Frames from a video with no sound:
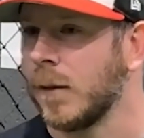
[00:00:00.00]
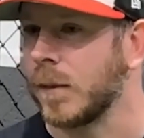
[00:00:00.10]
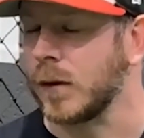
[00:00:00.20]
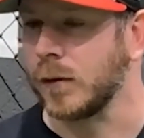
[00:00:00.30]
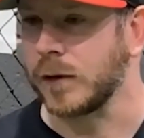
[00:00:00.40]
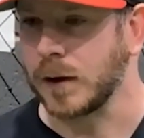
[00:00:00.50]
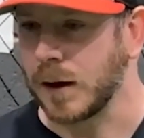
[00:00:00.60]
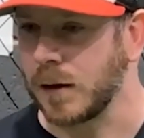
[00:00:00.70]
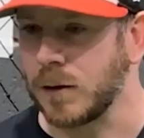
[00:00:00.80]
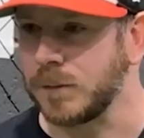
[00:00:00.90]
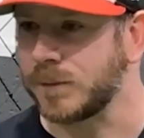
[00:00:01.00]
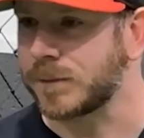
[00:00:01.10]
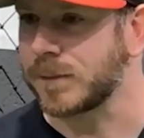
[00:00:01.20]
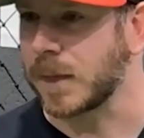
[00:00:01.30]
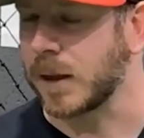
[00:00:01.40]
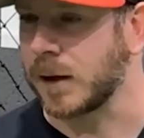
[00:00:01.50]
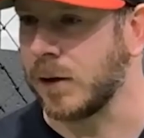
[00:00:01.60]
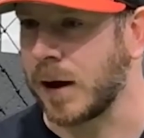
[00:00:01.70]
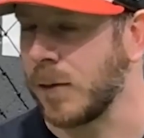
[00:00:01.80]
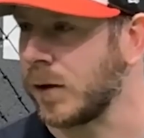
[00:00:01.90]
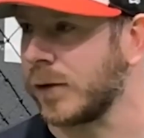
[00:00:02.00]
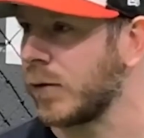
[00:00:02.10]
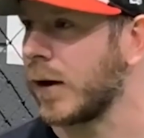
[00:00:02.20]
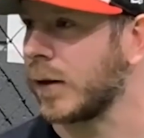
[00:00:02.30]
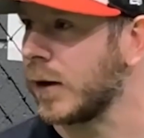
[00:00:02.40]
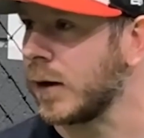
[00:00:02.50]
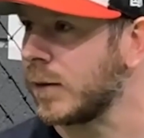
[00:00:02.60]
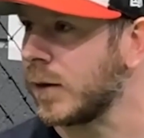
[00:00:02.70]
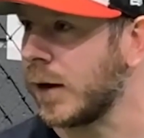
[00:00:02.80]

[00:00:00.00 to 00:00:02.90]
The UCL, you can't really strengthen it.